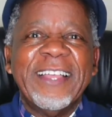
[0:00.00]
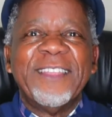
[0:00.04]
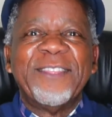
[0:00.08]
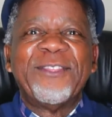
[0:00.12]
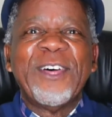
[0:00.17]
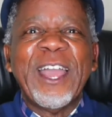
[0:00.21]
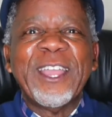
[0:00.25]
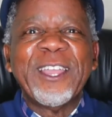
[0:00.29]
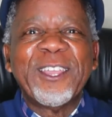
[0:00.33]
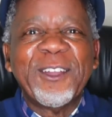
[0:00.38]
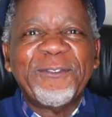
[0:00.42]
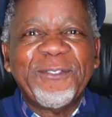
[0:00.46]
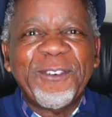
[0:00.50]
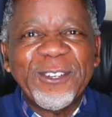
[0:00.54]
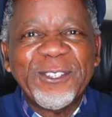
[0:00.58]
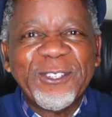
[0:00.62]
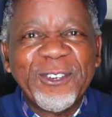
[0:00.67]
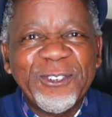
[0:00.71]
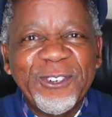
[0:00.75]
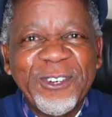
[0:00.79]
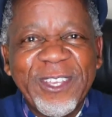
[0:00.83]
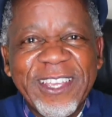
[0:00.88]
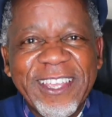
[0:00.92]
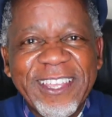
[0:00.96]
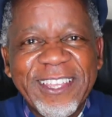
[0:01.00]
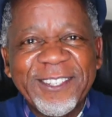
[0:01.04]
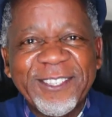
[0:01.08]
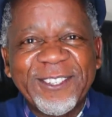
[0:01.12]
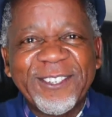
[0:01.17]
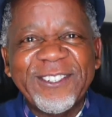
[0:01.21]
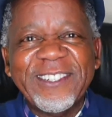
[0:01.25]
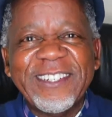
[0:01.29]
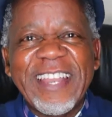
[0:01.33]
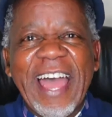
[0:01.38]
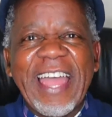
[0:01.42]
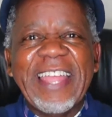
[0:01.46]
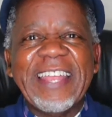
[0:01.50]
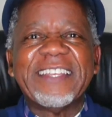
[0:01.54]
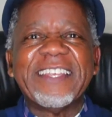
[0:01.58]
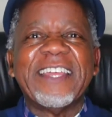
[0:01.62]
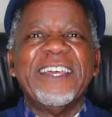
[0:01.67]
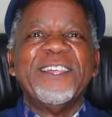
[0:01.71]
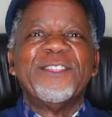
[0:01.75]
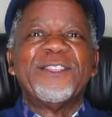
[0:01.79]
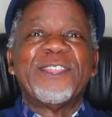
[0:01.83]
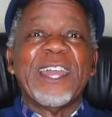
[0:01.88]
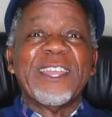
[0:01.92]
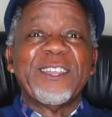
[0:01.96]
Thank you for tuning in tonight.
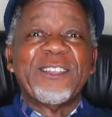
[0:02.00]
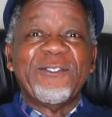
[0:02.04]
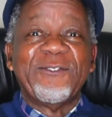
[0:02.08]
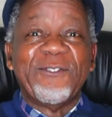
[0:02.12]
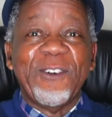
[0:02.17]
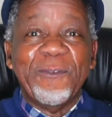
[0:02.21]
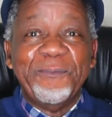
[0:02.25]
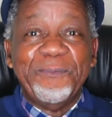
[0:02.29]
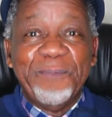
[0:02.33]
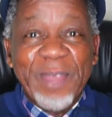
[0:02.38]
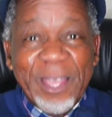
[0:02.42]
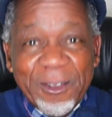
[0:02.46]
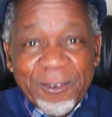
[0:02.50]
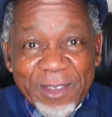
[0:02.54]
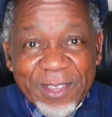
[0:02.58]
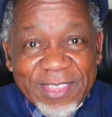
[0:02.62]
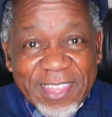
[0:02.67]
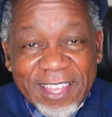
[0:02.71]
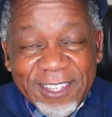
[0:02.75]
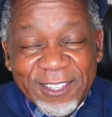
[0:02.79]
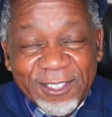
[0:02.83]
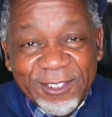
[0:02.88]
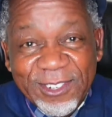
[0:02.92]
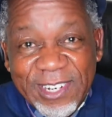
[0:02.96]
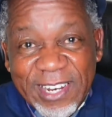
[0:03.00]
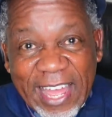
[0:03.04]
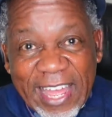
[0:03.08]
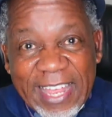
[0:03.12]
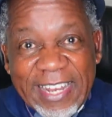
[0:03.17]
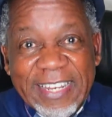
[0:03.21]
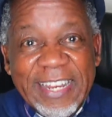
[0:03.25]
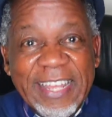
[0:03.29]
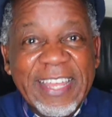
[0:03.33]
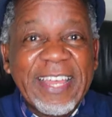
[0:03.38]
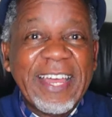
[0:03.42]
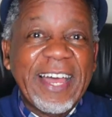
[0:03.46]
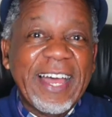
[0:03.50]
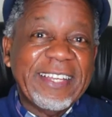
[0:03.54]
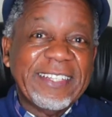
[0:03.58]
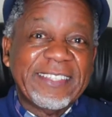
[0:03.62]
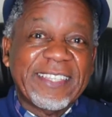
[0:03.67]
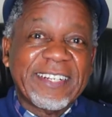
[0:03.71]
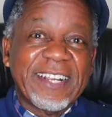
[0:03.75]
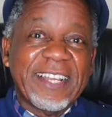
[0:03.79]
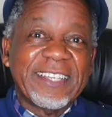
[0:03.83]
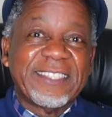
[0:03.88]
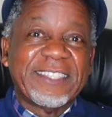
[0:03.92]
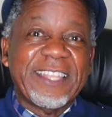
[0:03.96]
Thank you for being with us tonight. I
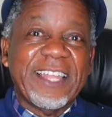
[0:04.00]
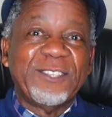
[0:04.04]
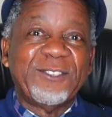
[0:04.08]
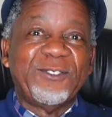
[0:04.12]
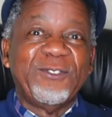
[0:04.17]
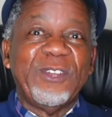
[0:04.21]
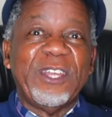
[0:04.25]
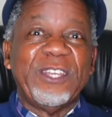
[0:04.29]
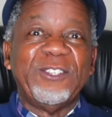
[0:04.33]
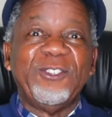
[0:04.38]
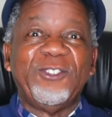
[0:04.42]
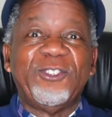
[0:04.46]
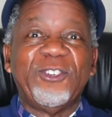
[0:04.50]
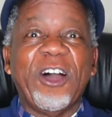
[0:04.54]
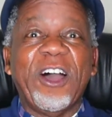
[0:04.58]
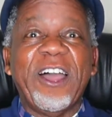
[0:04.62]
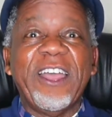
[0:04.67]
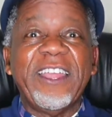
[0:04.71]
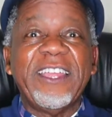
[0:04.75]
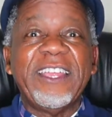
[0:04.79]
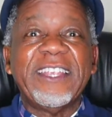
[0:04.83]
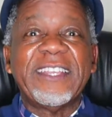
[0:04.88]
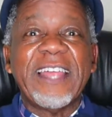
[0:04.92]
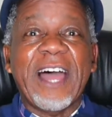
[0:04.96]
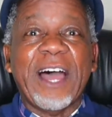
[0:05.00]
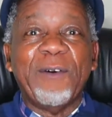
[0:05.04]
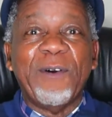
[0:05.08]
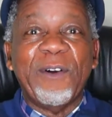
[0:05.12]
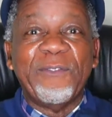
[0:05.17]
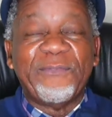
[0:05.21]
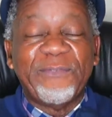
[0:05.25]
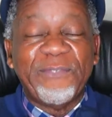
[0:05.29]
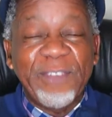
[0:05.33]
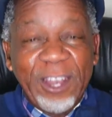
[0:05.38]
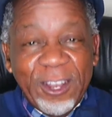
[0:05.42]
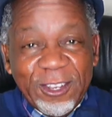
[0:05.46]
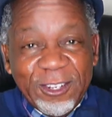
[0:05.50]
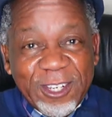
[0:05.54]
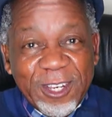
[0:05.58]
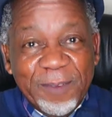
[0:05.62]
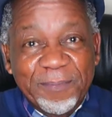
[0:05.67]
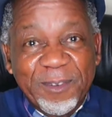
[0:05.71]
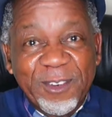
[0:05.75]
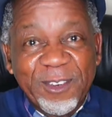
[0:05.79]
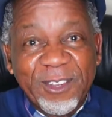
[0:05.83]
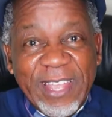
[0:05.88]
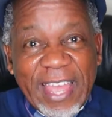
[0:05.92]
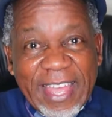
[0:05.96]
trust that you enjoyed our
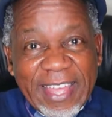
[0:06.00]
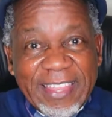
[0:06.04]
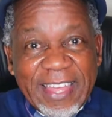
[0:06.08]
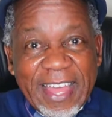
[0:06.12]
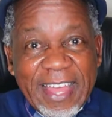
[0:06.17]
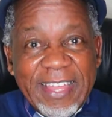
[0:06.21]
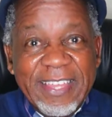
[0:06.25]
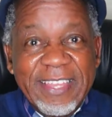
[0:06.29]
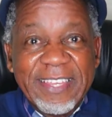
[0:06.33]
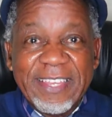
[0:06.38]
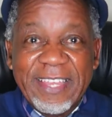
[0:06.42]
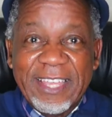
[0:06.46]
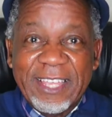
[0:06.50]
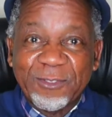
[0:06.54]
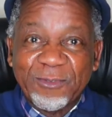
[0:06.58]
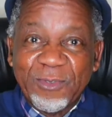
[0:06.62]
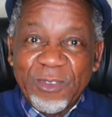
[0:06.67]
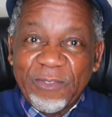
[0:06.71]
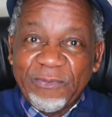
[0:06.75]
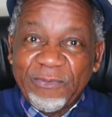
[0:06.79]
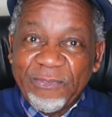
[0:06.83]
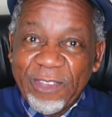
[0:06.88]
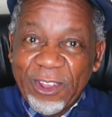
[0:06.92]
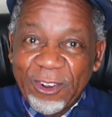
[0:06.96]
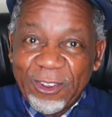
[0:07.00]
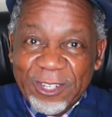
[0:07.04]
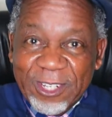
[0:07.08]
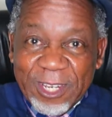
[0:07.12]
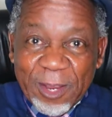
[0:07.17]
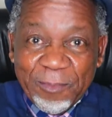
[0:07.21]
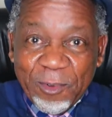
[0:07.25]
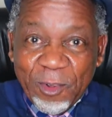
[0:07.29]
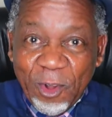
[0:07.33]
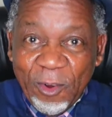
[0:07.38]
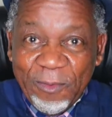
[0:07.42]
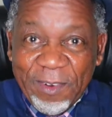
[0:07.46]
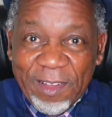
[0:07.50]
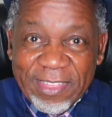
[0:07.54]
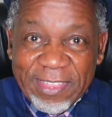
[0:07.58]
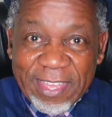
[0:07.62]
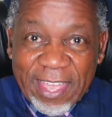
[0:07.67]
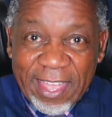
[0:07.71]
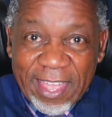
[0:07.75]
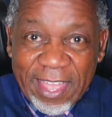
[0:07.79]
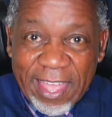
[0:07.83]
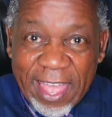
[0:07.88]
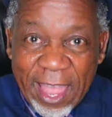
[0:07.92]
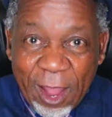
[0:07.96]
fellowship together as we fellowship over
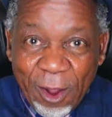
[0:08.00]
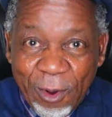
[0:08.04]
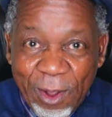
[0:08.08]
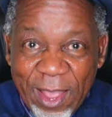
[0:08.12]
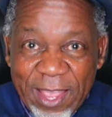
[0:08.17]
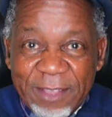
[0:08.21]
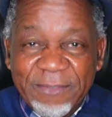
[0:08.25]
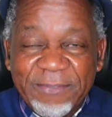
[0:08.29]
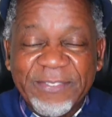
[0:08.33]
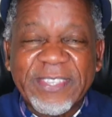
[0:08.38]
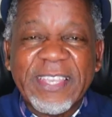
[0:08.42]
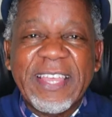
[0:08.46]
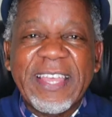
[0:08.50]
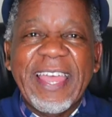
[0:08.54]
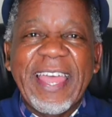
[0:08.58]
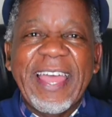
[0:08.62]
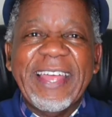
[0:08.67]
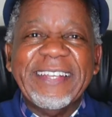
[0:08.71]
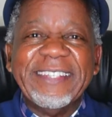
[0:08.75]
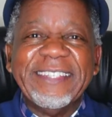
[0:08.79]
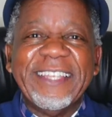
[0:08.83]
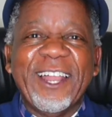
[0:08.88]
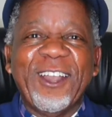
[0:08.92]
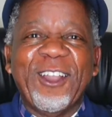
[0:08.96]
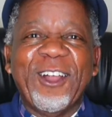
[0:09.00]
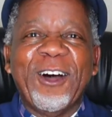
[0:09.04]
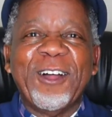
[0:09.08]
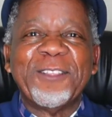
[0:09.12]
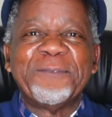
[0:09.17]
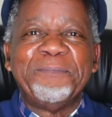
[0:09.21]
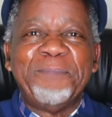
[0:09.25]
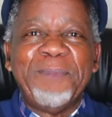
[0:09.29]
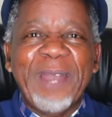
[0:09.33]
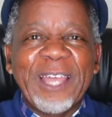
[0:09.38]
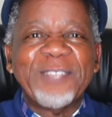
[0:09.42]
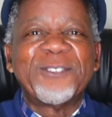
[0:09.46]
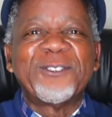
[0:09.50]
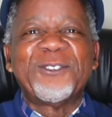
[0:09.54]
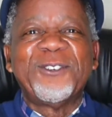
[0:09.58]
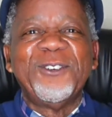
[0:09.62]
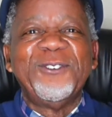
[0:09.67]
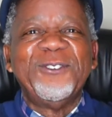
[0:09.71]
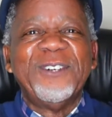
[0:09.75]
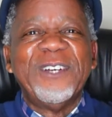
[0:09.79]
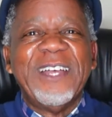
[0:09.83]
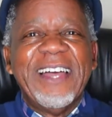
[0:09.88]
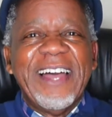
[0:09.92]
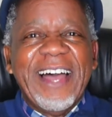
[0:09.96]
the airwaves. And the Lord bless
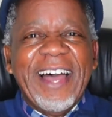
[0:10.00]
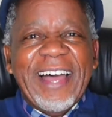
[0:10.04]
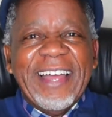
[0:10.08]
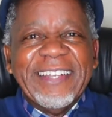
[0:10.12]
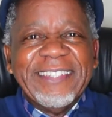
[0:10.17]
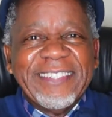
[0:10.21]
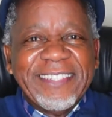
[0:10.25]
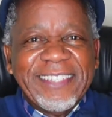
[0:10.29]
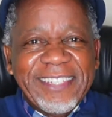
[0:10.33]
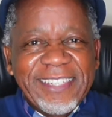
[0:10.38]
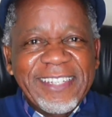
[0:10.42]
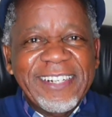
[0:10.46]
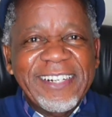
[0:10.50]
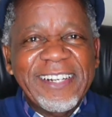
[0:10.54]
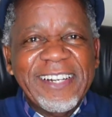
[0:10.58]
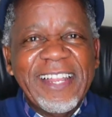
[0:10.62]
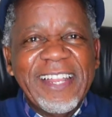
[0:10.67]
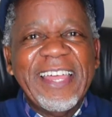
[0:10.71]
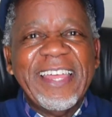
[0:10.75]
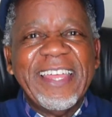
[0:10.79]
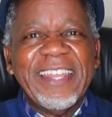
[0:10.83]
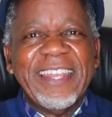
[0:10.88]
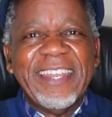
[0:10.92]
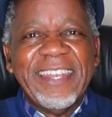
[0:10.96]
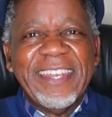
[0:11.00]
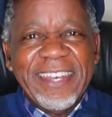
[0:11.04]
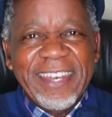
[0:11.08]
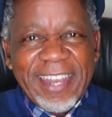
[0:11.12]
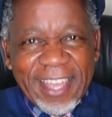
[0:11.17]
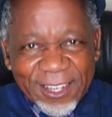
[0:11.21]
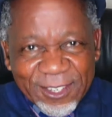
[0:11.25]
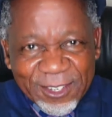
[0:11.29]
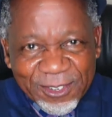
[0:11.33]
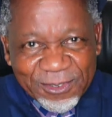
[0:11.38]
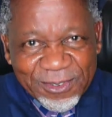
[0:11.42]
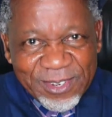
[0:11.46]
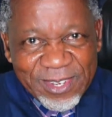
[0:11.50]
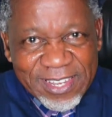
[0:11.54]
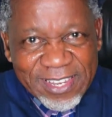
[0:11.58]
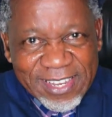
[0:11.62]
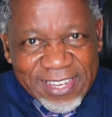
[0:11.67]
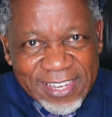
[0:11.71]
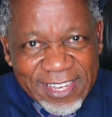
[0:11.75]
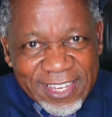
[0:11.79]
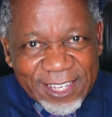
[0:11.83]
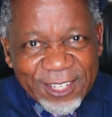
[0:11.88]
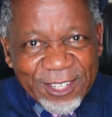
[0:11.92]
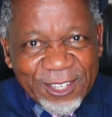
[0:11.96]
you until next
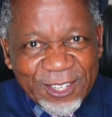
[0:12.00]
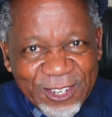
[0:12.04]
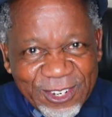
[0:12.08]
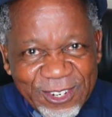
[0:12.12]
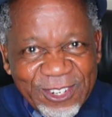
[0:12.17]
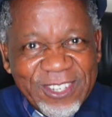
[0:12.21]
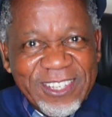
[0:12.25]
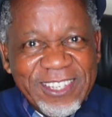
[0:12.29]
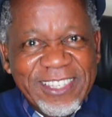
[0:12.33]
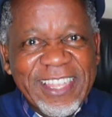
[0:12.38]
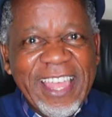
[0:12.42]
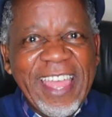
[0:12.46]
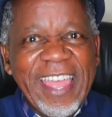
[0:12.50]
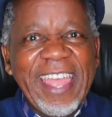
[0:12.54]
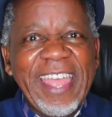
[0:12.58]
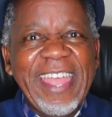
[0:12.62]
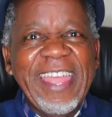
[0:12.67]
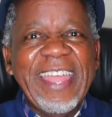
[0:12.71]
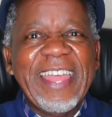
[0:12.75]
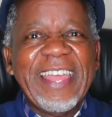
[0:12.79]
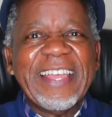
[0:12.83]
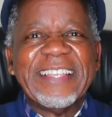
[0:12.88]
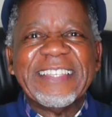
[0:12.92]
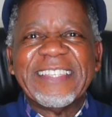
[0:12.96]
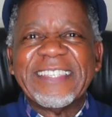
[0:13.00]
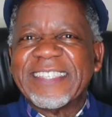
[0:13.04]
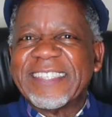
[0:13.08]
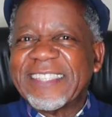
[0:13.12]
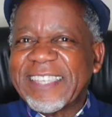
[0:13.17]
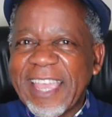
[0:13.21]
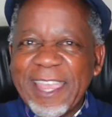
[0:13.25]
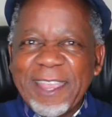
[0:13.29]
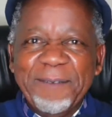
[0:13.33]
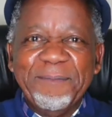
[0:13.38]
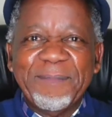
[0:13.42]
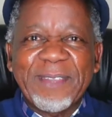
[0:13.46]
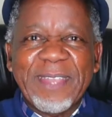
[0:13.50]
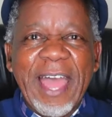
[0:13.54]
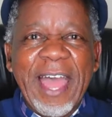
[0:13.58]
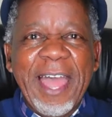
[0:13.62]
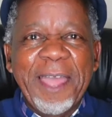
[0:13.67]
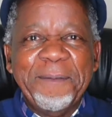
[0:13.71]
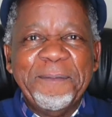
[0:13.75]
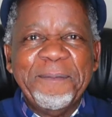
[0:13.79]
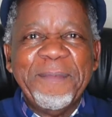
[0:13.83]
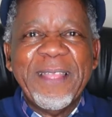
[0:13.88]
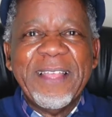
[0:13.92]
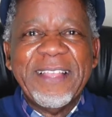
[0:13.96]
week, Tuesday, same
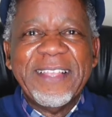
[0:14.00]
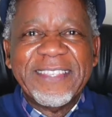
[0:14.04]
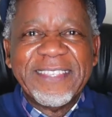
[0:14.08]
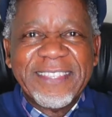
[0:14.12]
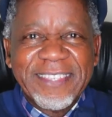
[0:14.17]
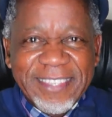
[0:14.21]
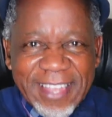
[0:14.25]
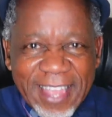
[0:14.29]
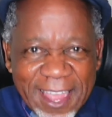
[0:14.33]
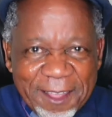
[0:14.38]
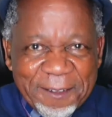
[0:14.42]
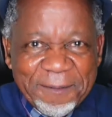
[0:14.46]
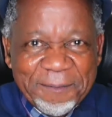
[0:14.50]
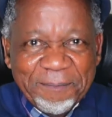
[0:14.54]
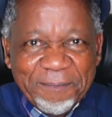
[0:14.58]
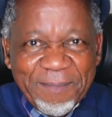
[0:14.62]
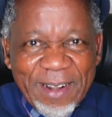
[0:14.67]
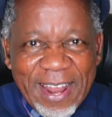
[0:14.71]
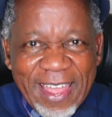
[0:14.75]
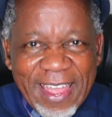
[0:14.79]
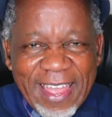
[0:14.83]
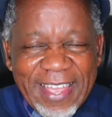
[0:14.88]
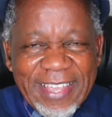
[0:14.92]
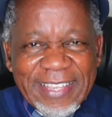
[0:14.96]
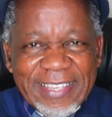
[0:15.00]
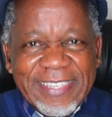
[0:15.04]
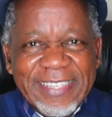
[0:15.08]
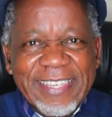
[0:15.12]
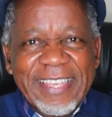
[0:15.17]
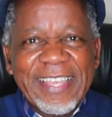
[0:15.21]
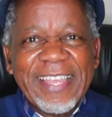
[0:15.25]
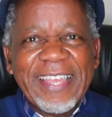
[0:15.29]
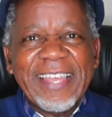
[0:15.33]
time, same place.